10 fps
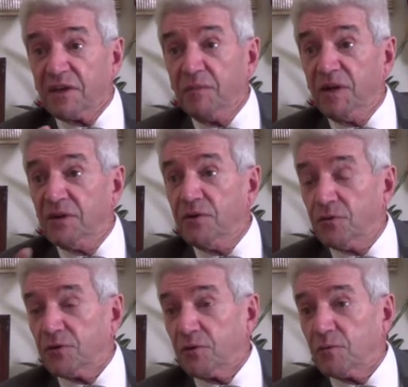comedian
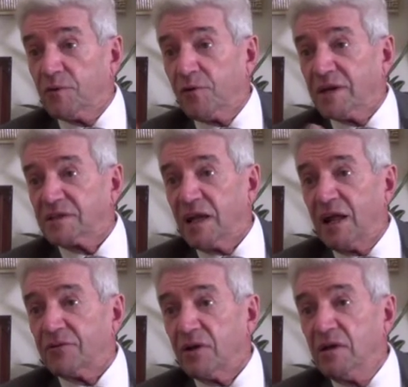who toured with Frank
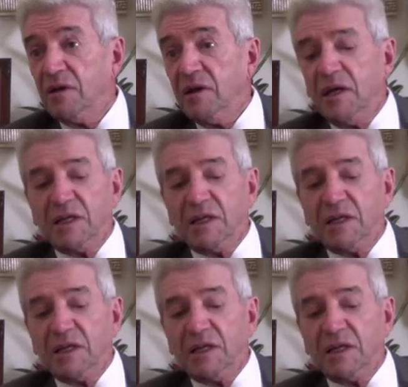Sinatra. Yeah.